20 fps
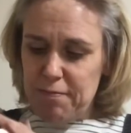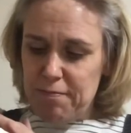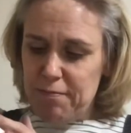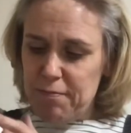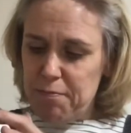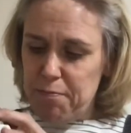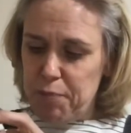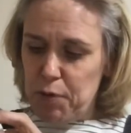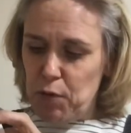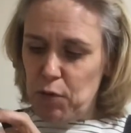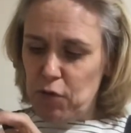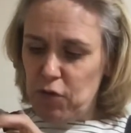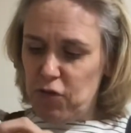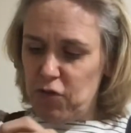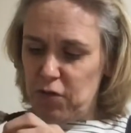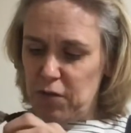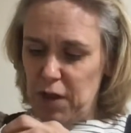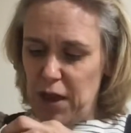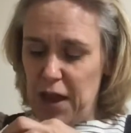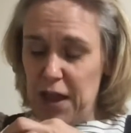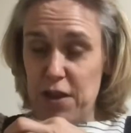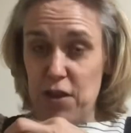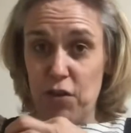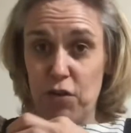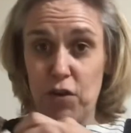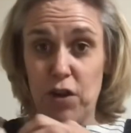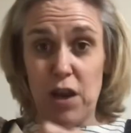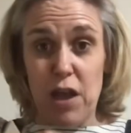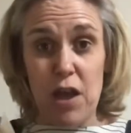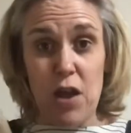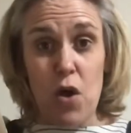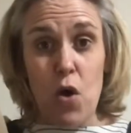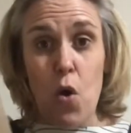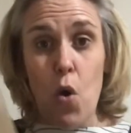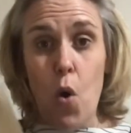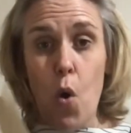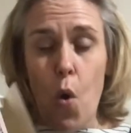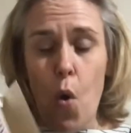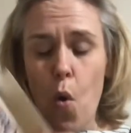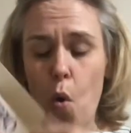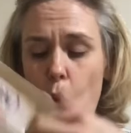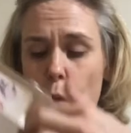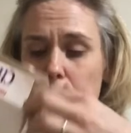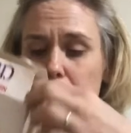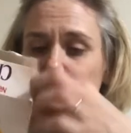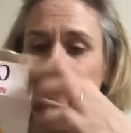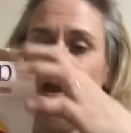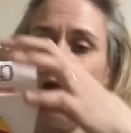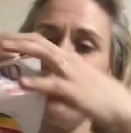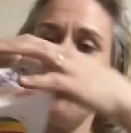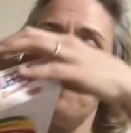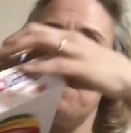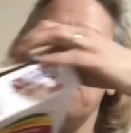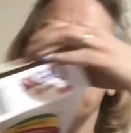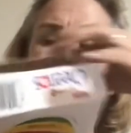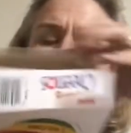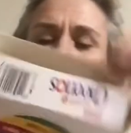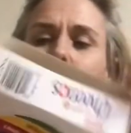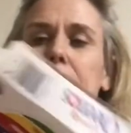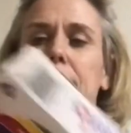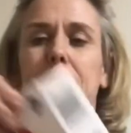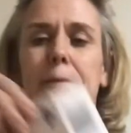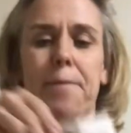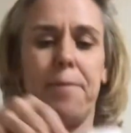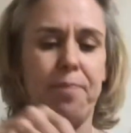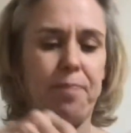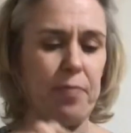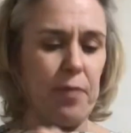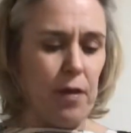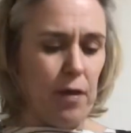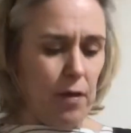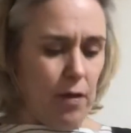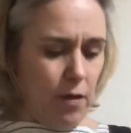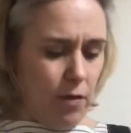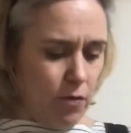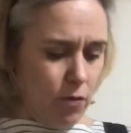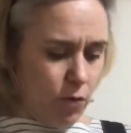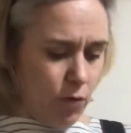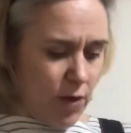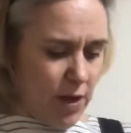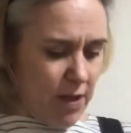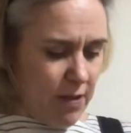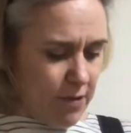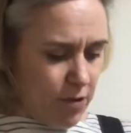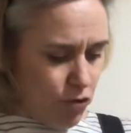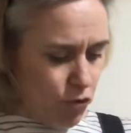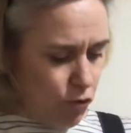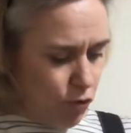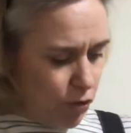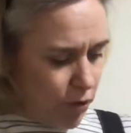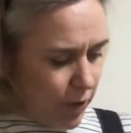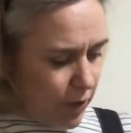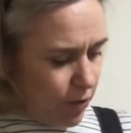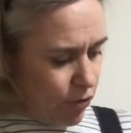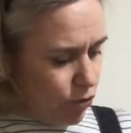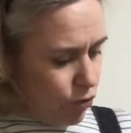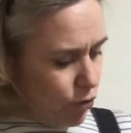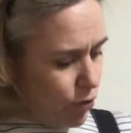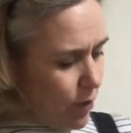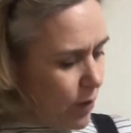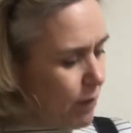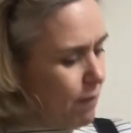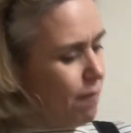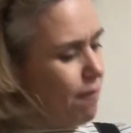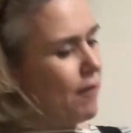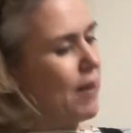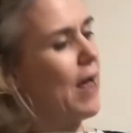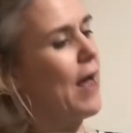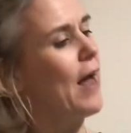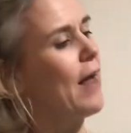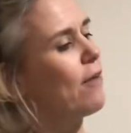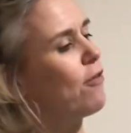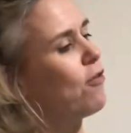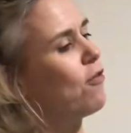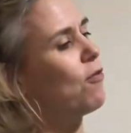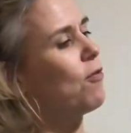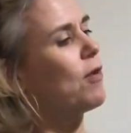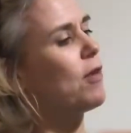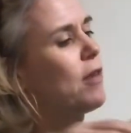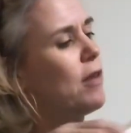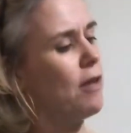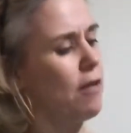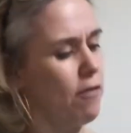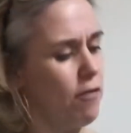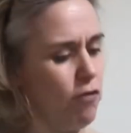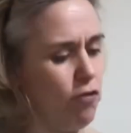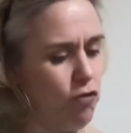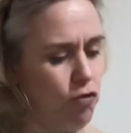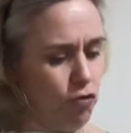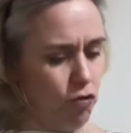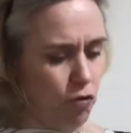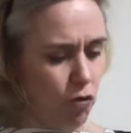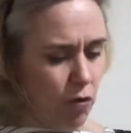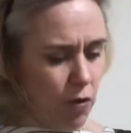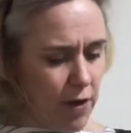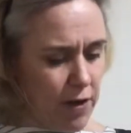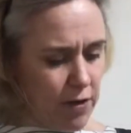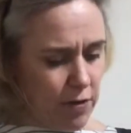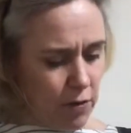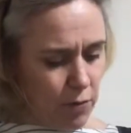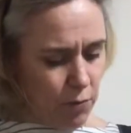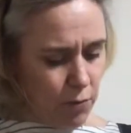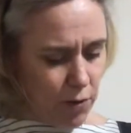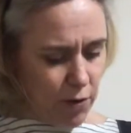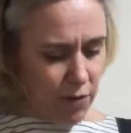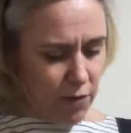box and you're going to open it up so it is totally flat. So I think it's joined at one